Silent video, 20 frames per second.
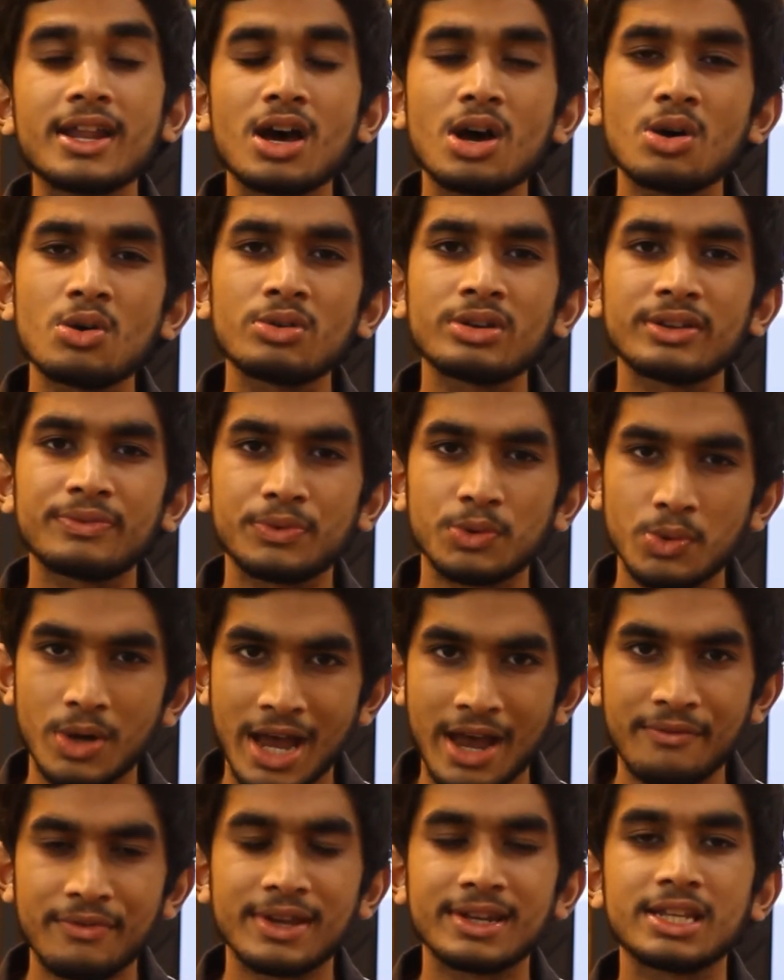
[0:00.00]
down if you
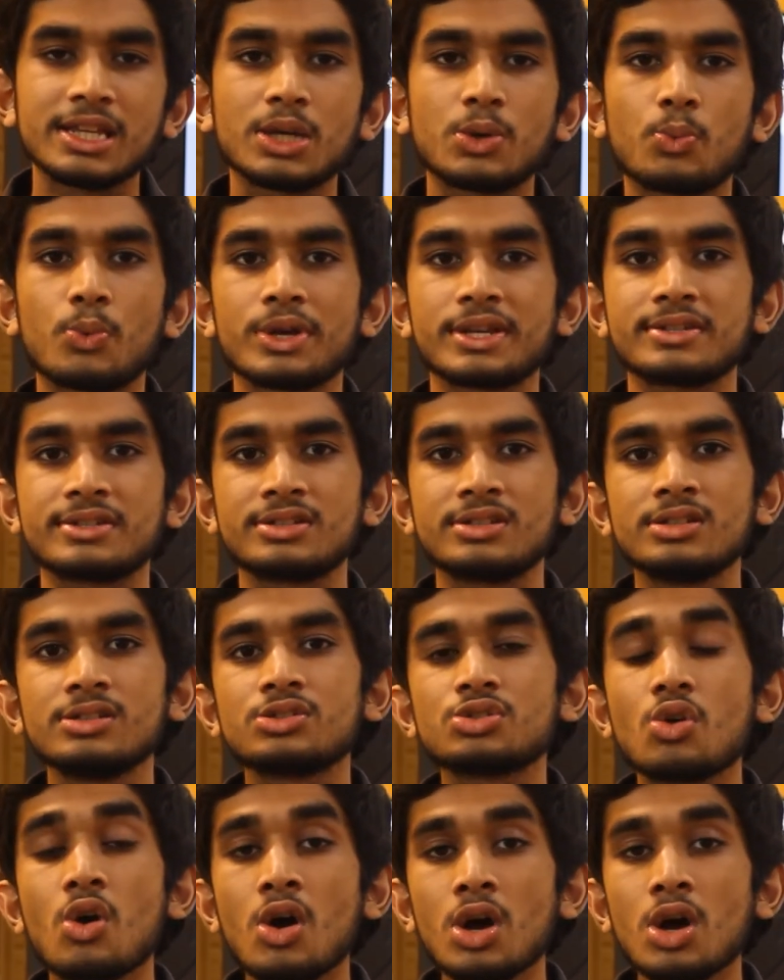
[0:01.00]
have any questions